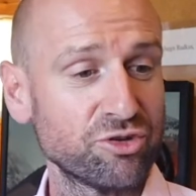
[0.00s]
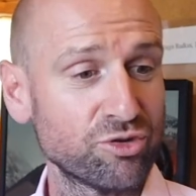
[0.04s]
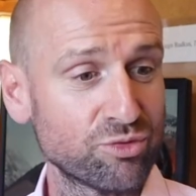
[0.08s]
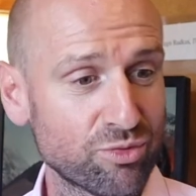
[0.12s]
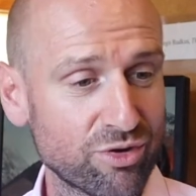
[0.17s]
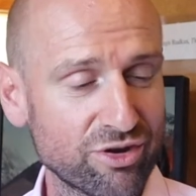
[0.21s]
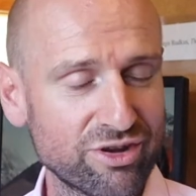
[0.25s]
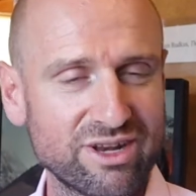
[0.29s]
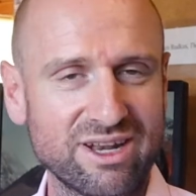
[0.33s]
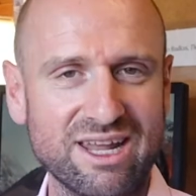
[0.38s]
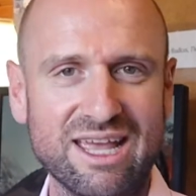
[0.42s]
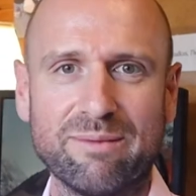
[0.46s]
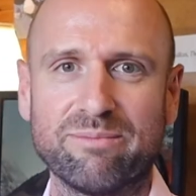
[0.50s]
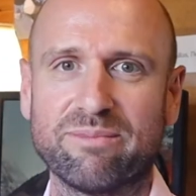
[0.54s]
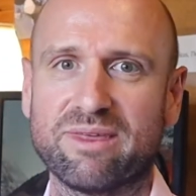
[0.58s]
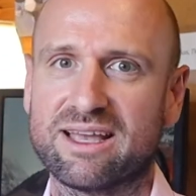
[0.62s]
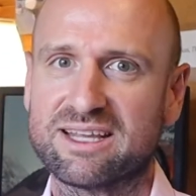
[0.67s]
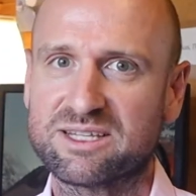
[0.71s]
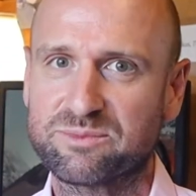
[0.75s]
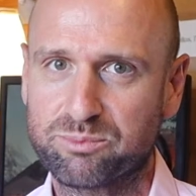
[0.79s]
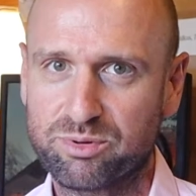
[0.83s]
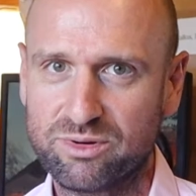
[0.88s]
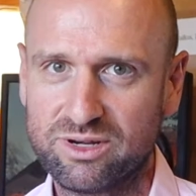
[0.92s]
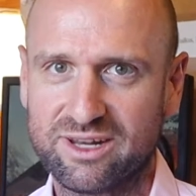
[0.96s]
You wrote your name.
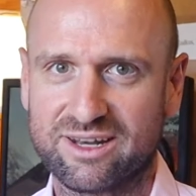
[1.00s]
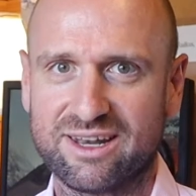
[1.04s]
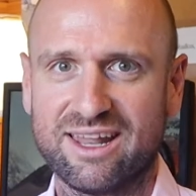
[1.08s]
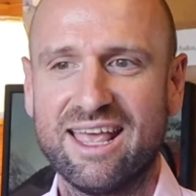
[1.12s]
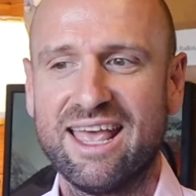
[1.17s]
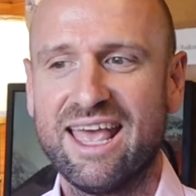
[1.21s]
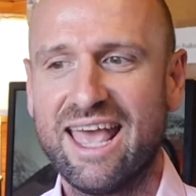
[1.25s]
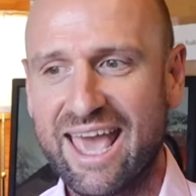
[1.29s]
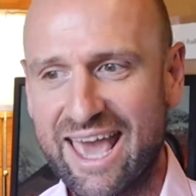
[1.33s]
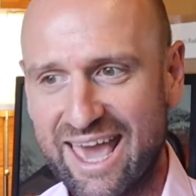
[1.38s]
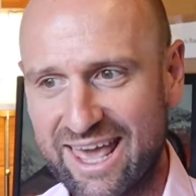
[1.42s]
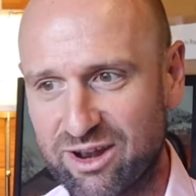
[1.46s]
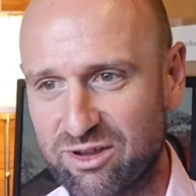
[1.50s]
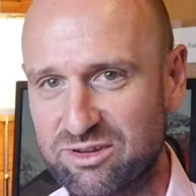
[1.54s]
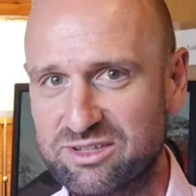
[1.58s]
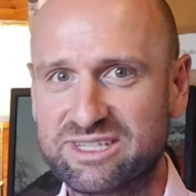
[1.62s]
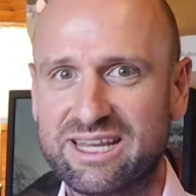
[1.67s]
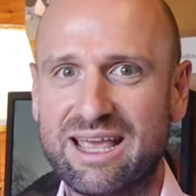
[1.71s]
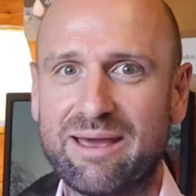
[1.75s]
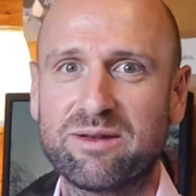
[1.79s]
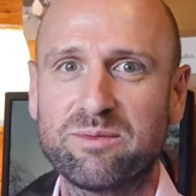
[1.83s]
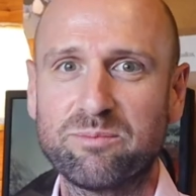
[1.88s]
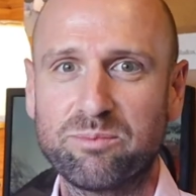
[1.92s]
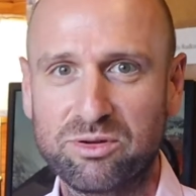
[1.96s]
That's brilliant. And I was
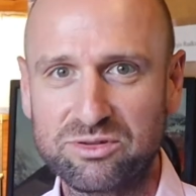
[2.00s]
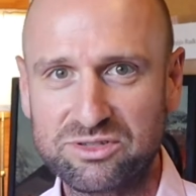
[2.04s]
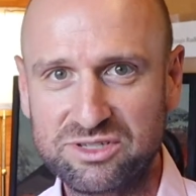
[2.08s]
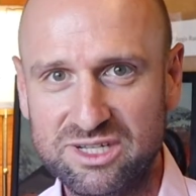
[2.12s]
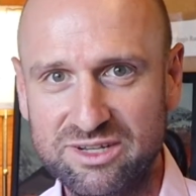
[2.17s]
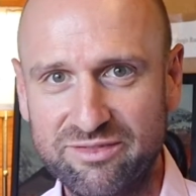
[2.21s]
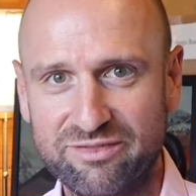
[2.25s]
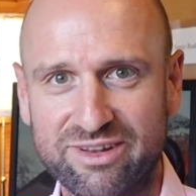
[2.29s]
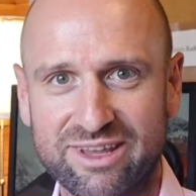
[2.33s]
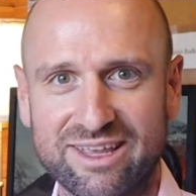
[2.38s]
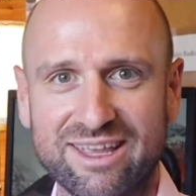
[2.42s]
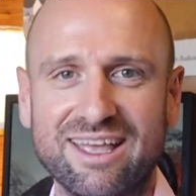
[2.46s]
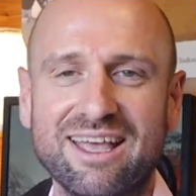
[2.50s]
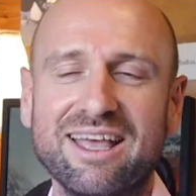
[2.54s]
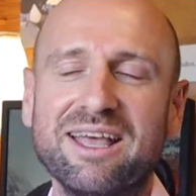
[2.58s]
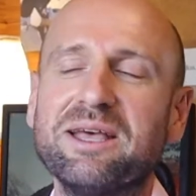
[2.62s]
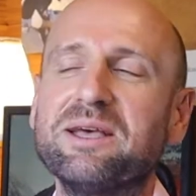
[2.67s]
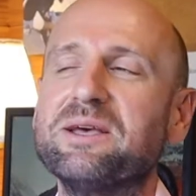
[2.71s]
Captain Positivity.